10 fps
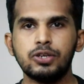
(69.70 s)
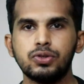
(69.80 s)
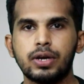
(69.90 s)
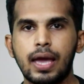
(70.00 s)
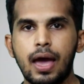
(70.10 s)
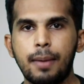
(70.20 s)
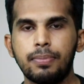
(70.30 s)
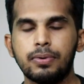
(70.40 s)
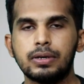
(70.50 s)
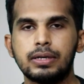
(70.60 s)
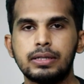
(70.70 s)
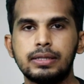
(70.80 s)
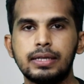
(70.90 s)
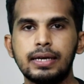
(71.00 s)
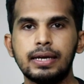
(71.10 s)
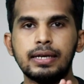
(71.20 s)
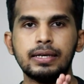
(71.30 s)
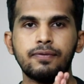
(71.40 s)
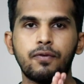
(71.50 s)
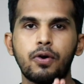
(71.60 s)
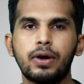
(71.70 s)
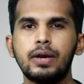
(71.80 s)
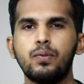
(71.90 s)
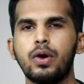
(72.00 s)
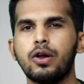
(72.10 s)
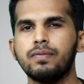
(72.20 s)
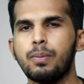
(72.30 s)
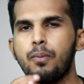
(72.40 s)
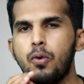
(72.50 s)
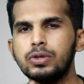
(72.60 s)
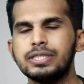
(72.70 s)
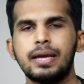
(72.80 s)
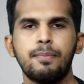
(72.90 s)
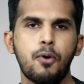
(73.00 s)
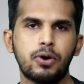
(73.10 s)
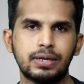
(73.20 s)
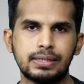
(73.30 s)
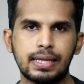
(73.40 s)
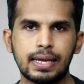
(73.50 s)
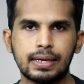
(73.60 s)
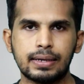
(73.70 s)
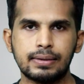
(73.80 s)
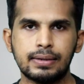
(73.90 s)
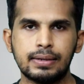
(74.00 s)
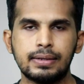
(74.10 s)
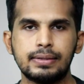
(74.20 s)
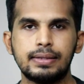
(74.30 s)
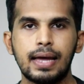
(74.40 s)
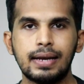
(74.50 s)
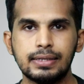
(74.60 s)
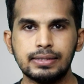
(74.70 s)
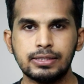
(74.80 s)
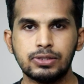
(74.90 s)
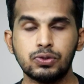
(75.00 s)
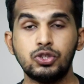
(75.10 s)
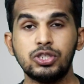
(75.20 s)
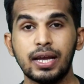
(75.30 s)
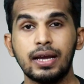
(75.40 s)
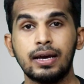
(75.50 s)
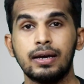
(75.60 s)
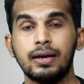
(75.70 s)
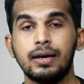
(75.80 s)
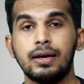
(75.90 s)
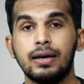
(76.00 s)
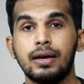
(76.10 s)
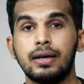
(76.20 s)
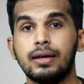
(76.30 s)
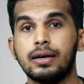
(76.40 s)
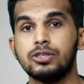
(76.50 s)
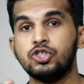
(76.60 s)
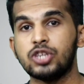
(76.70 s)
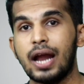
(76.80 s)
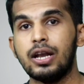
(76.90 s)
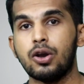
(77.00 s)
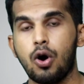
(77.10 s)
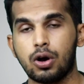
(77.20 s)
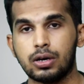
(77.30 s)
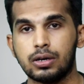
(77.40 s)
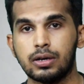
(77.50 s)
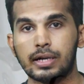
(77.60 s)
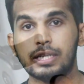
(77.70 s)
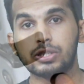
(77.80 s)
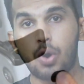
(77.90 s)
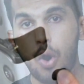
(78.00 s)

into the cab. They forget one of the most important thing, that is to check child lock is